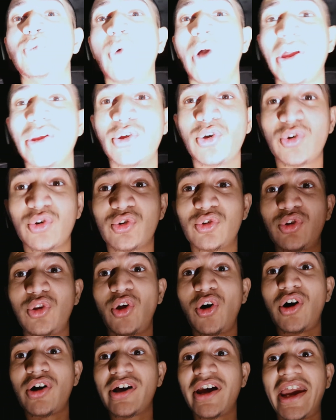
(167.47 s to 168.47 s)
1
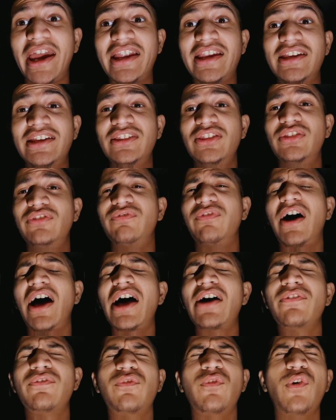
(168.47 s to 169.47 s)
o'clock and in
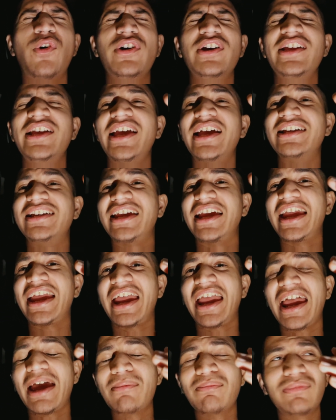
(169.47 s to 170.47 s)
5:48
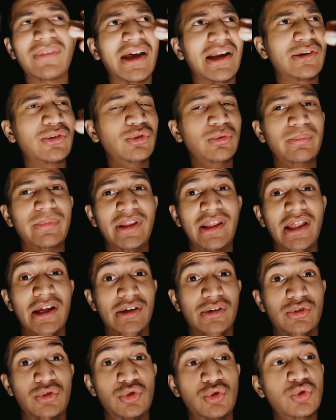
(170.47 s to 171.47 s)
a.m. that will be
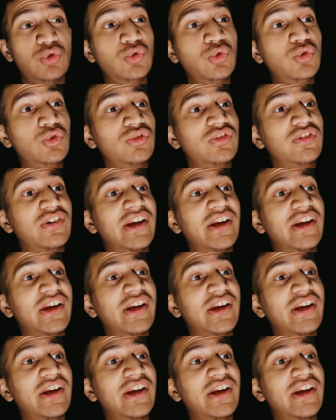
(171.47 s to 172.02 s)
like 4